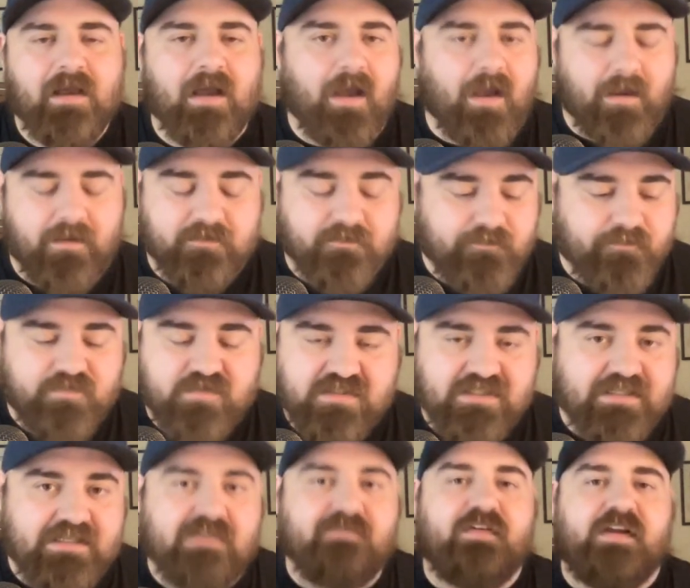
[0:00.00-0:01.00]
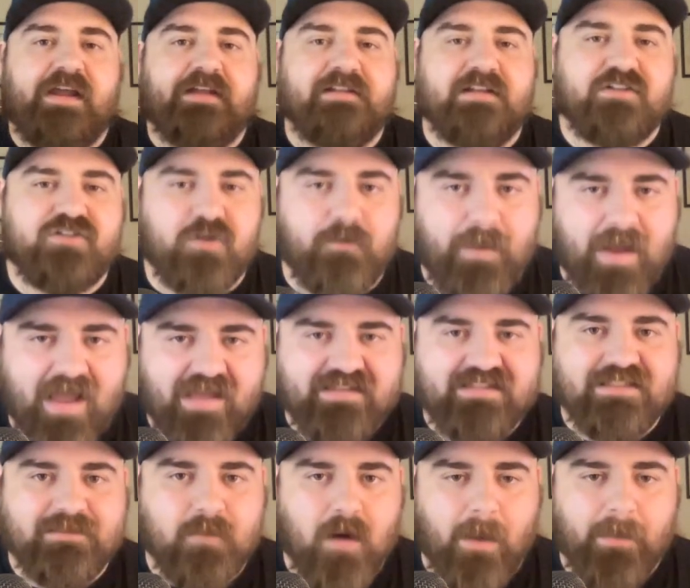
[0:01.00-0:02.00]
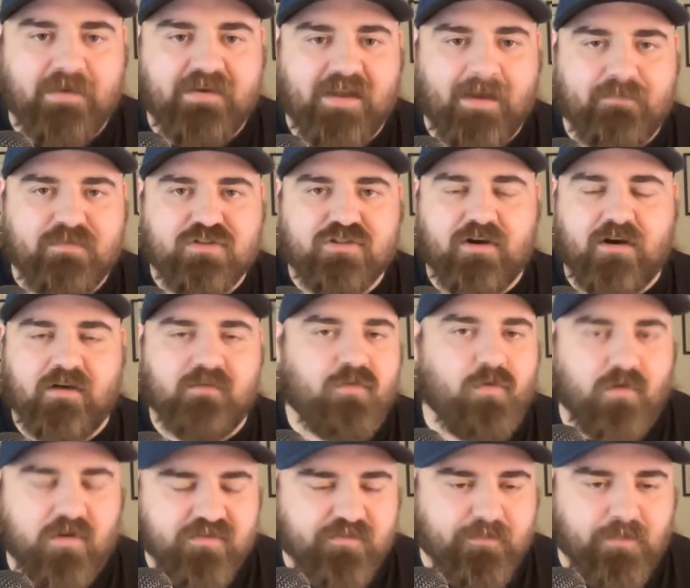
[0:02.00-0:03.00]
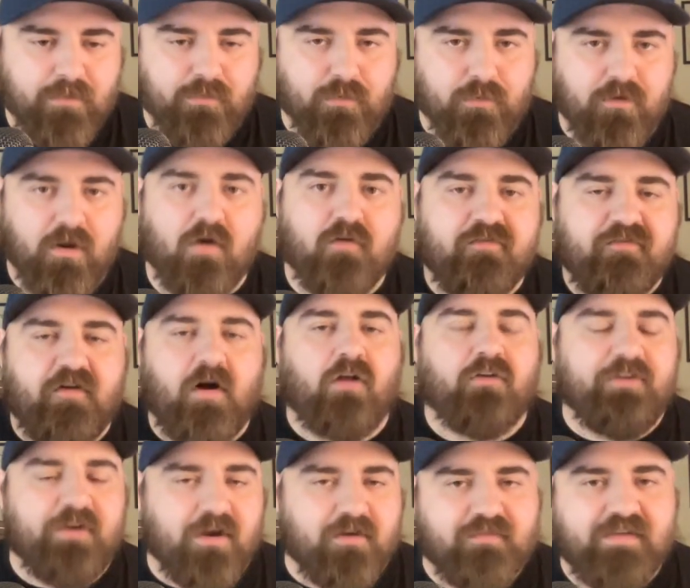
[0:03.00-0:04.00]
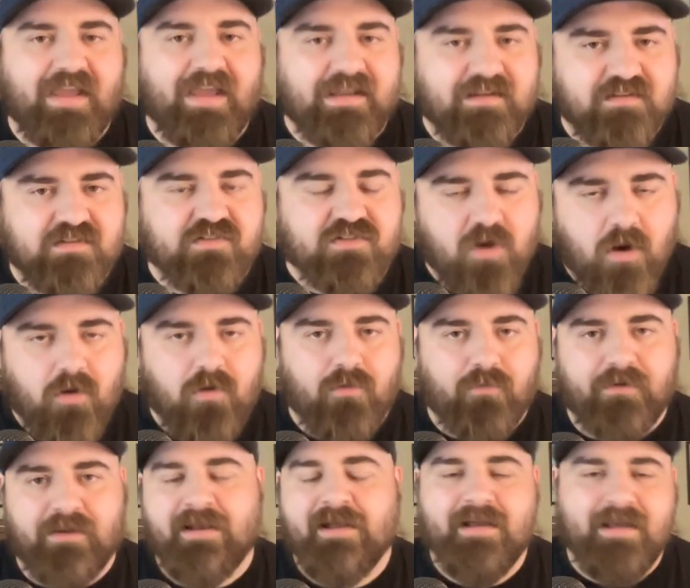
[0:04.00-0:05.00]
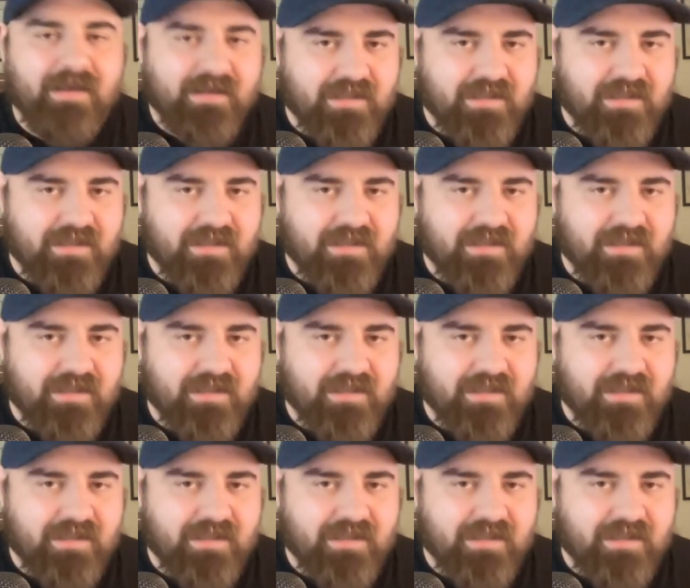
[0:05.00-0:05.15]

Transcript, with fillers: Uh, significantly surpassed him on the depth chart, of course, through no fault of Kaden's own.